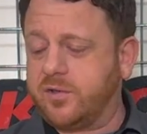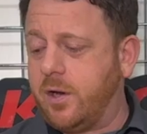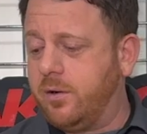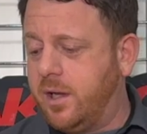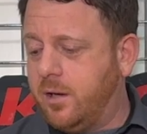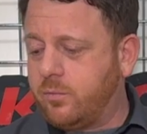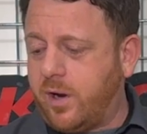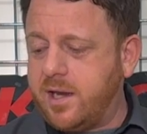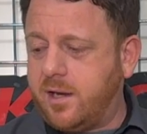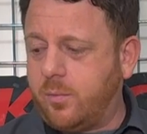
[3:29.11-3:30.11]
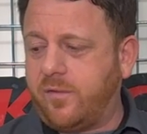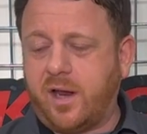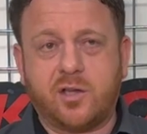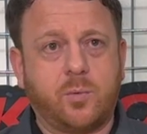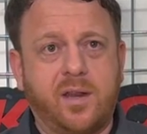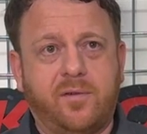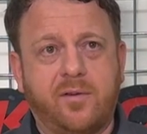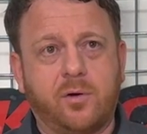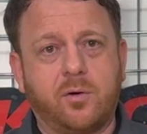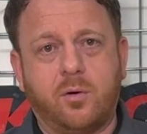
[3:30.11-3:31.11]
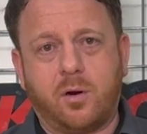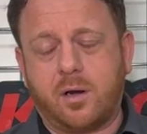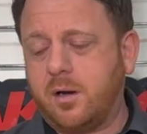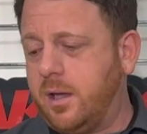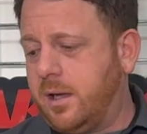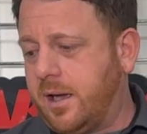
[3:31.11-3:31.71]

So right here we've got a 25-row core.